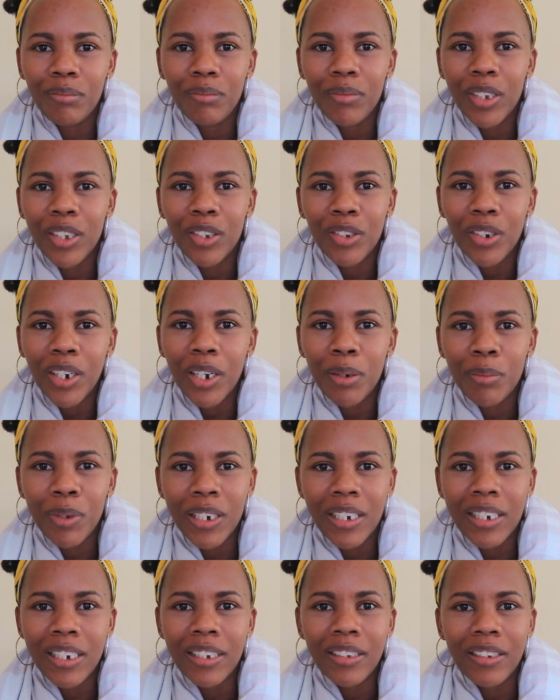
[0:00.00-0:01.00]
it's not a
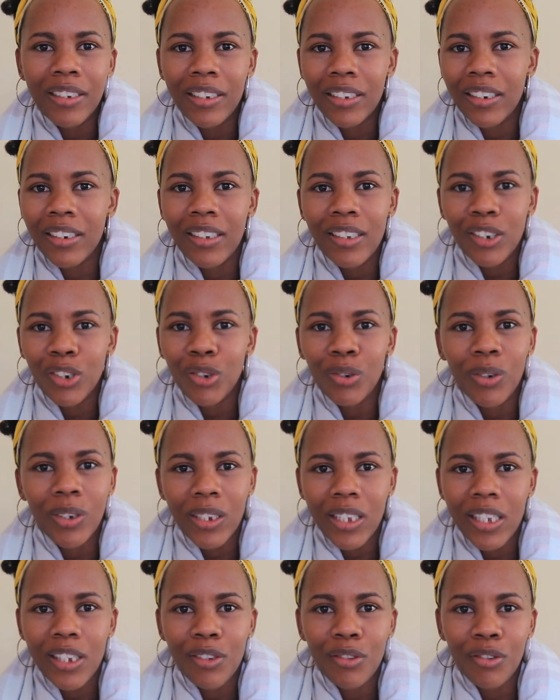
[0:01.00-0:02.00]
big deal. It's just
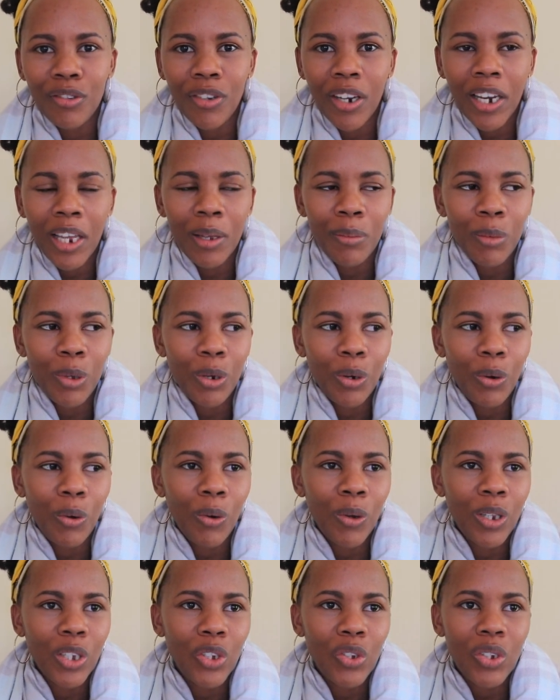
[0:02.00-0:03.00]
shorts. You know what I mean?
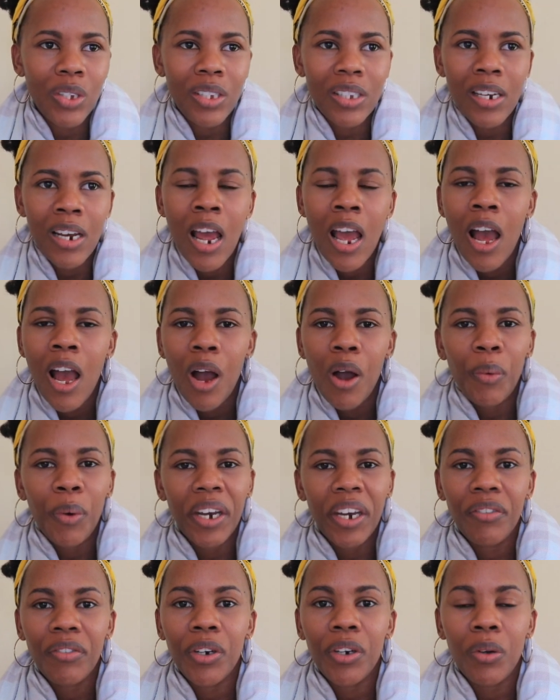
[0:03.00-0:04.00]
Or it's just
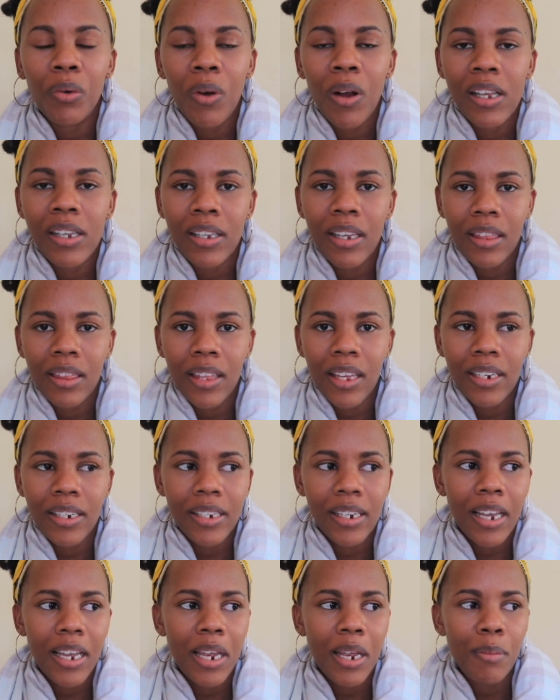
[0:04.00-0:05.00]
whatever it was at
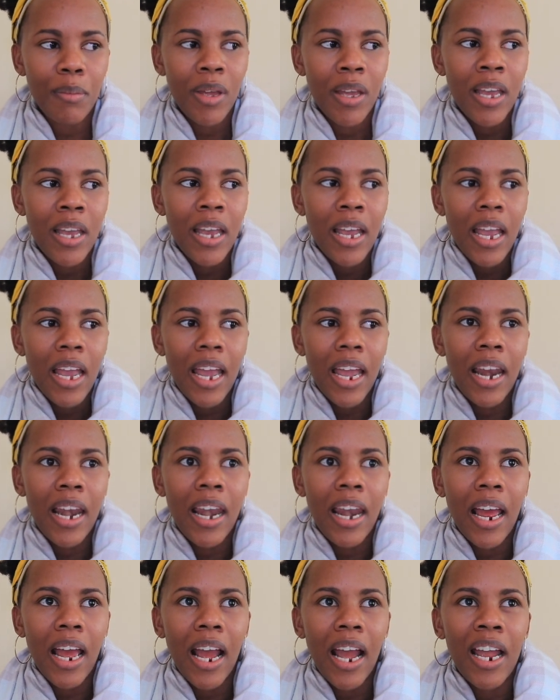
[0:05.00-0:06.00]
that time.
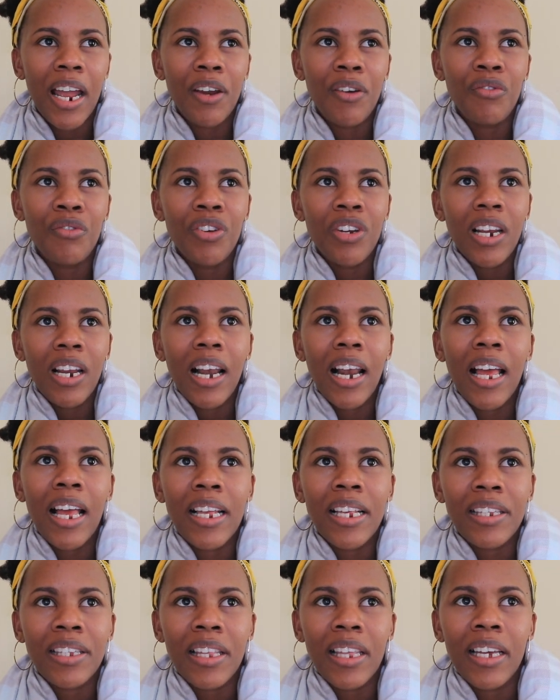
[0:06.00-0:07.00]
And I
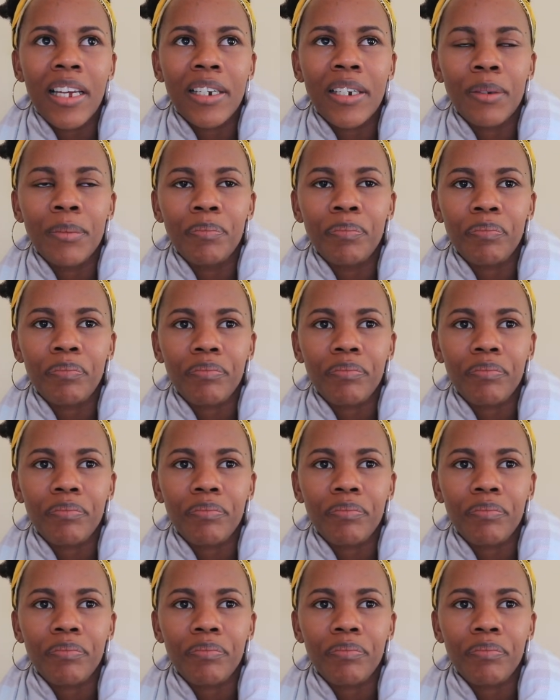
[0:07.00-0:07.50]
realized that